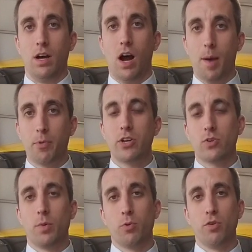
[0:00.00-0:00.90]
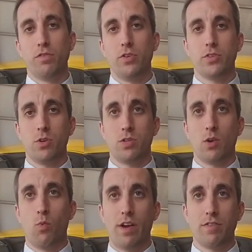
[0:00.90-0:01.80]
operational approvals
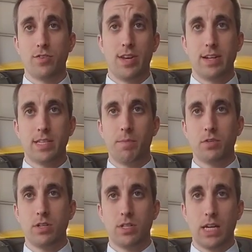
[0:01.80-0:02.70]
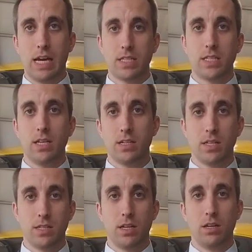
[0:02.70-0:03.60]
using waivers and exemptions against the
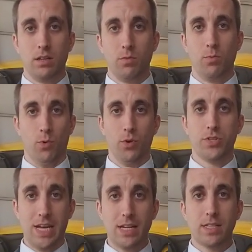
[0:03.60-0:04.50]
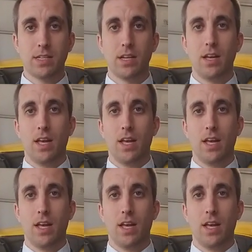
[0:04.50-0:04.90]
existing rule sets,